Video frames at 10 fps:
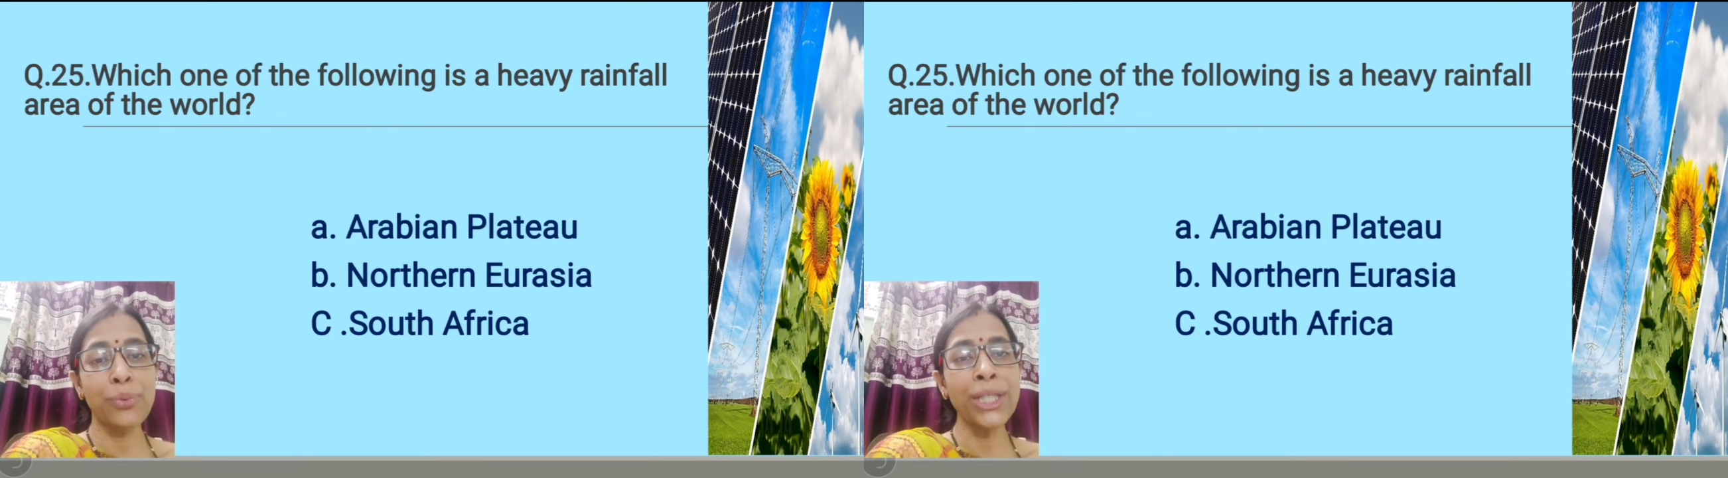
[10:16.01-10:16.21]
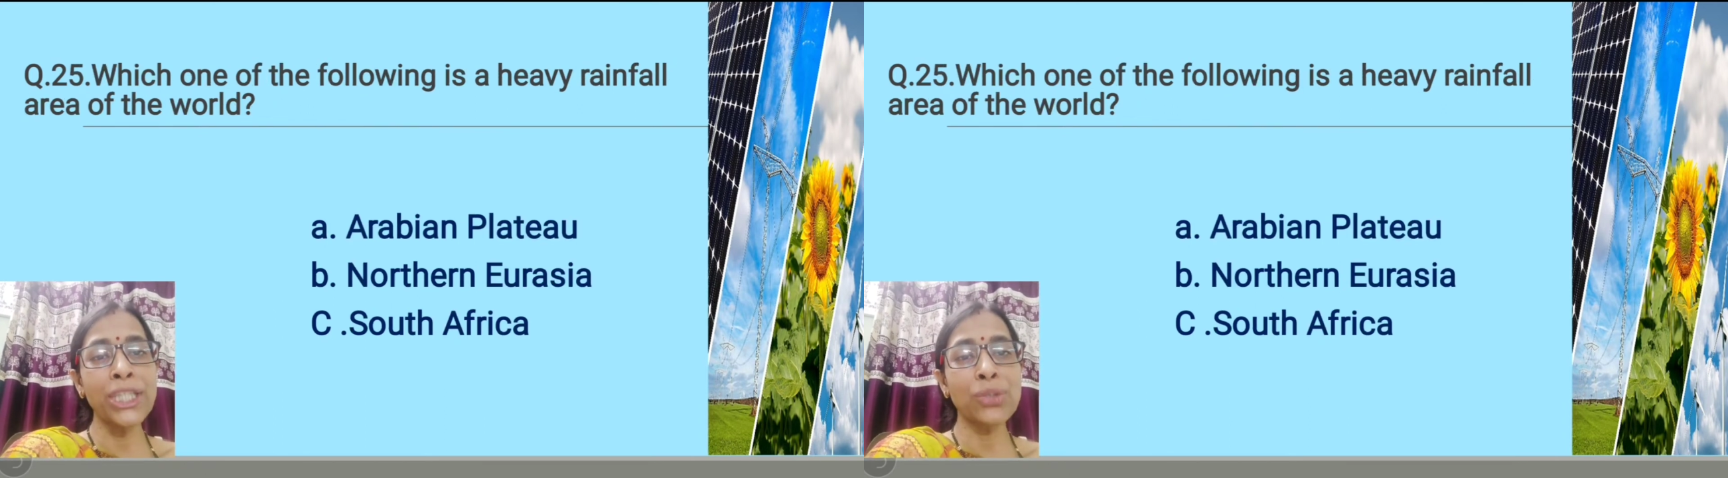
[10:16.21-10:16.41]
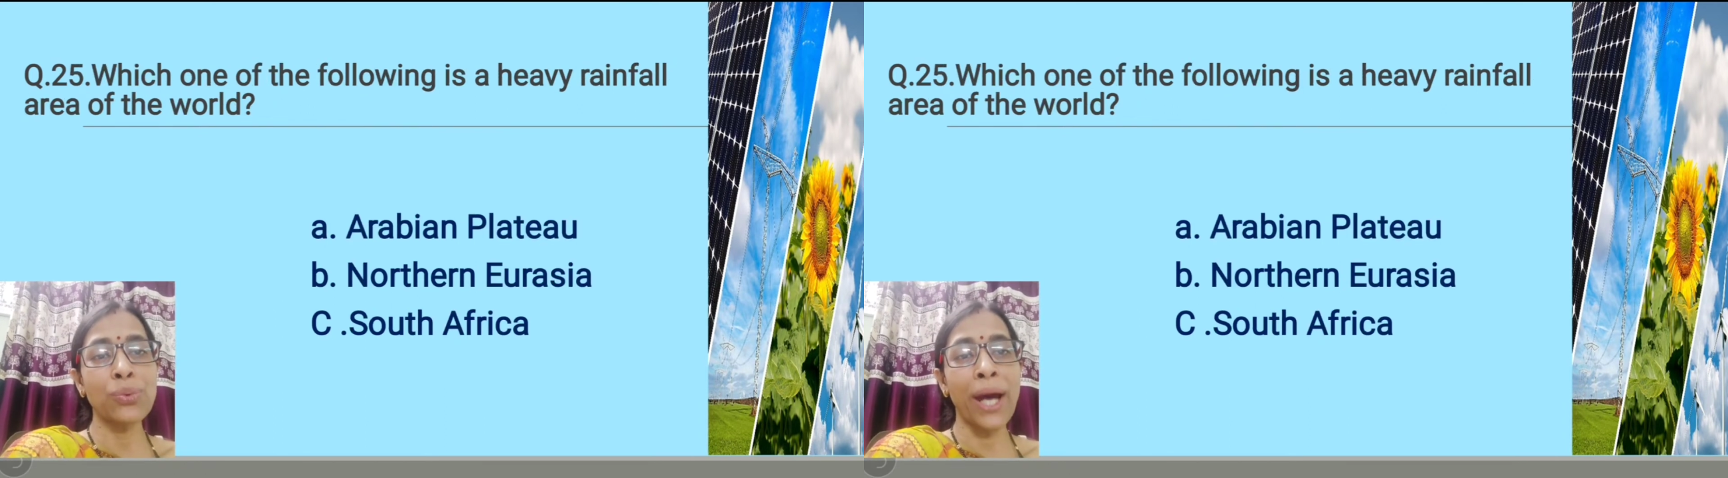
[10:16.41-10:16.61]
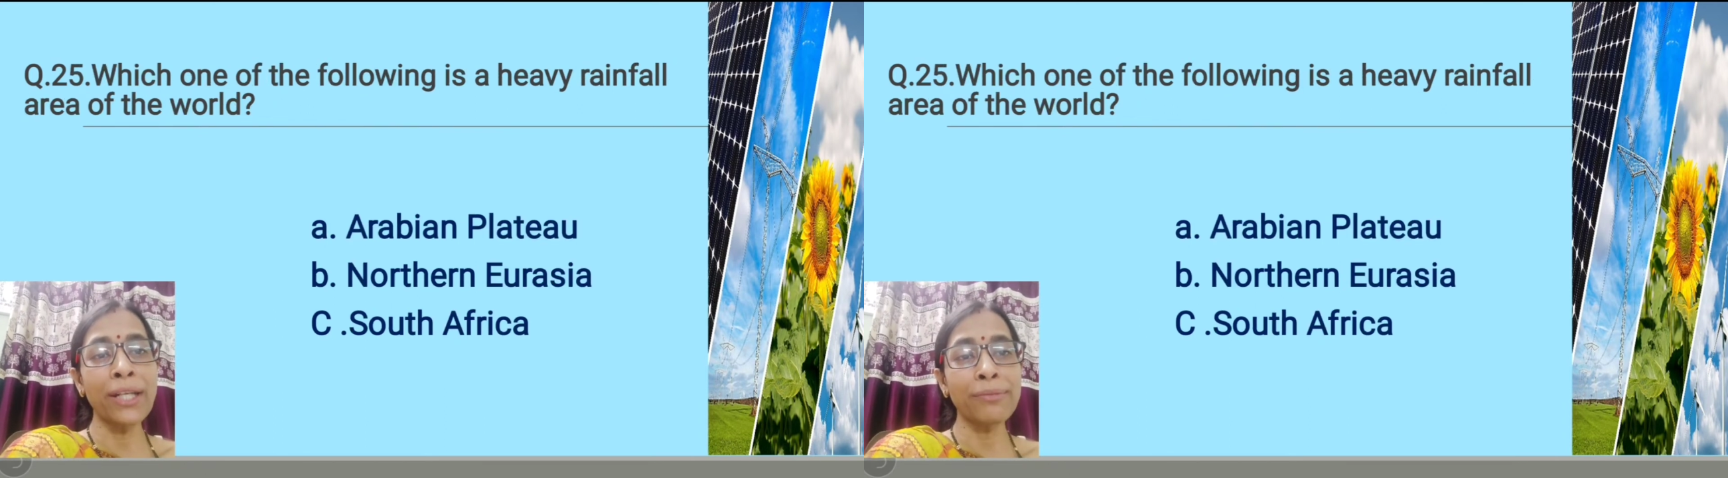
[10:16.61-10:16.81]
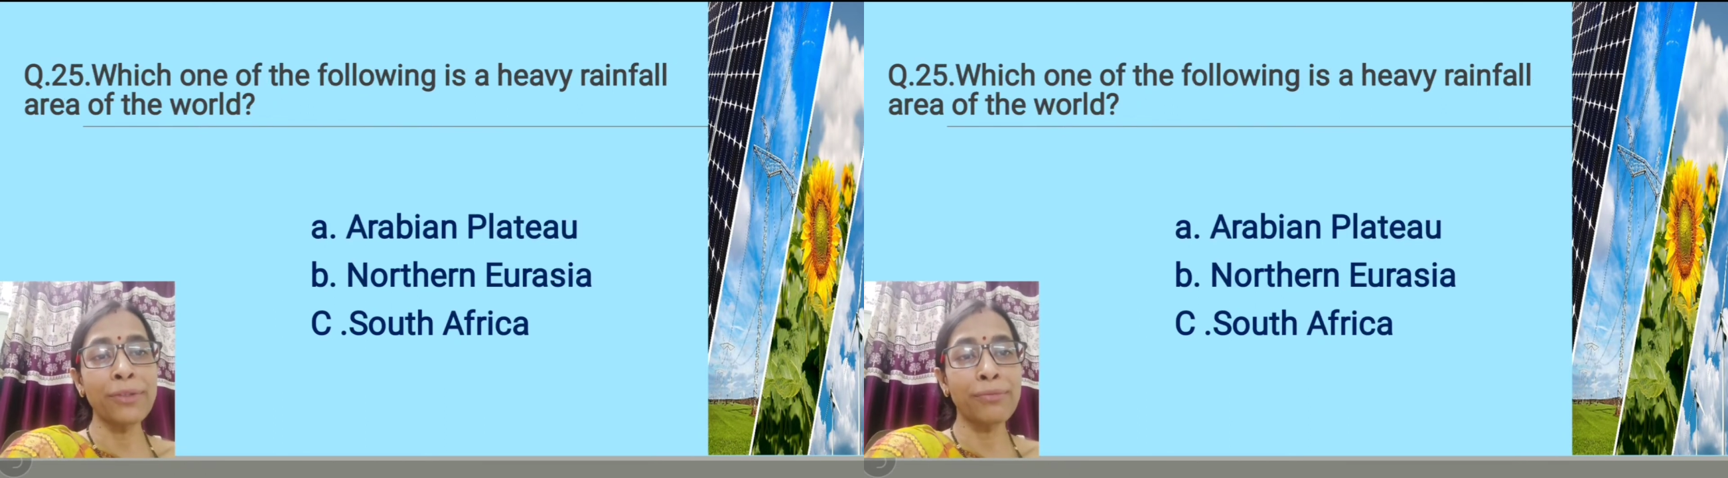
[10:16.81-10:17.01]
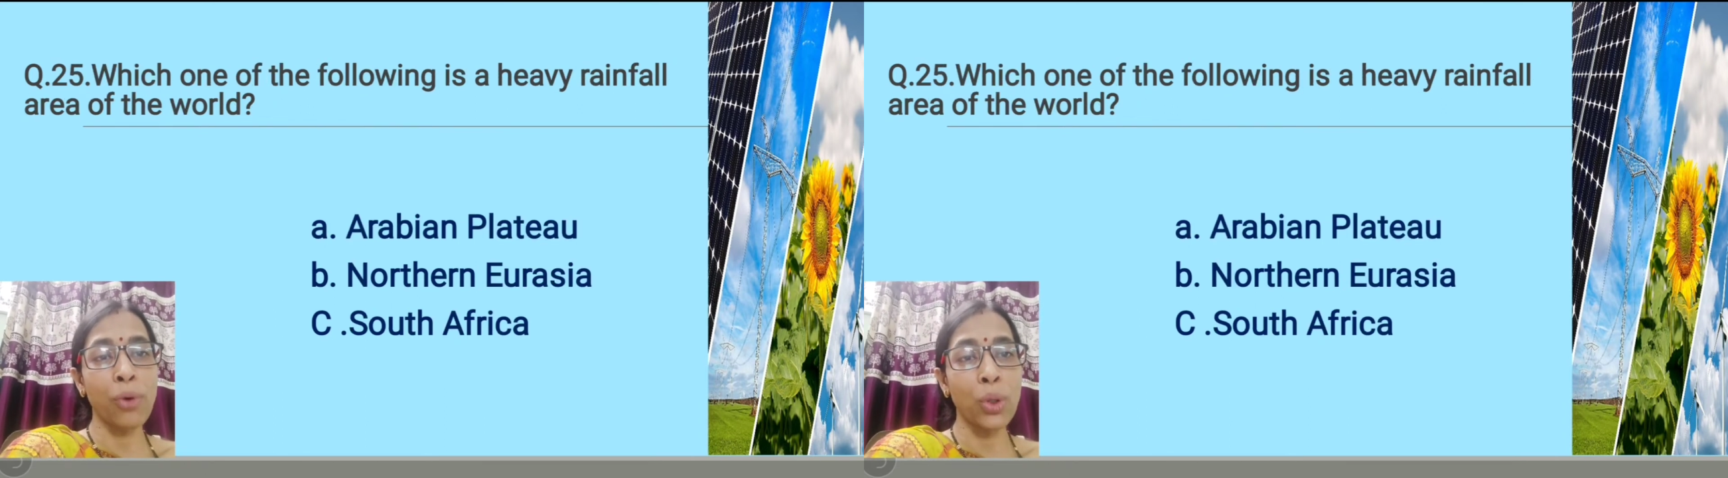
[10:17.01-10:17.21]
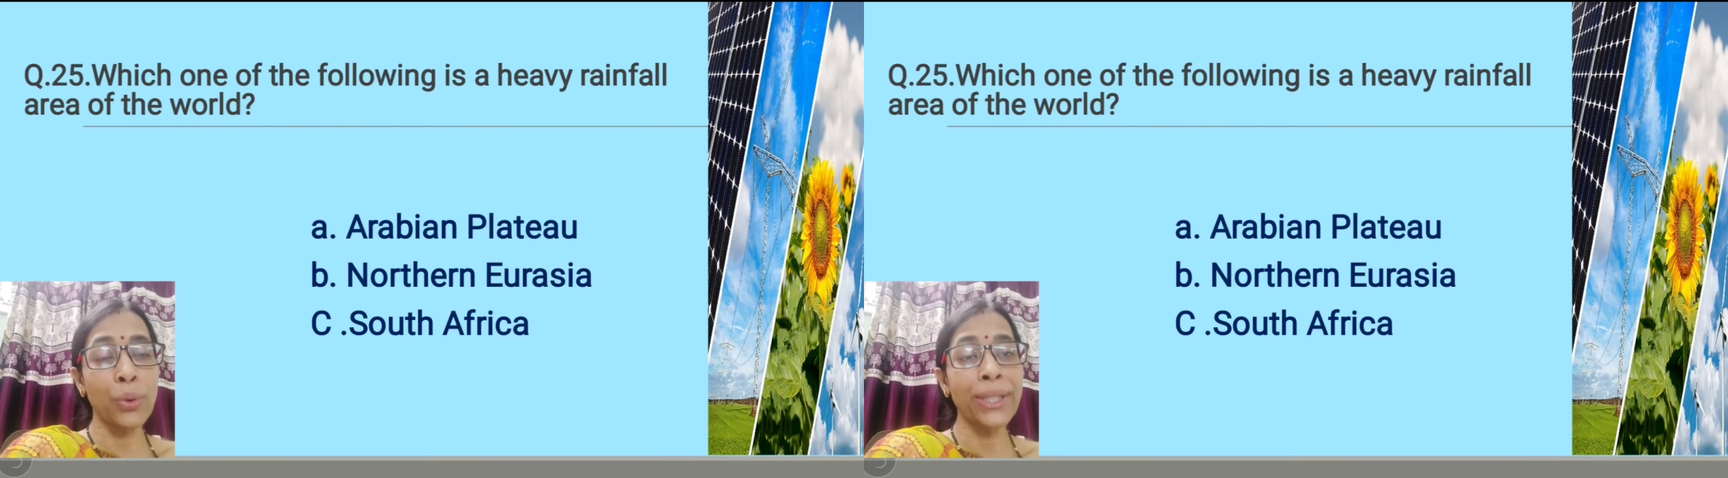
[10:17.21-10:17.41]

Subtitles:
Which one of the following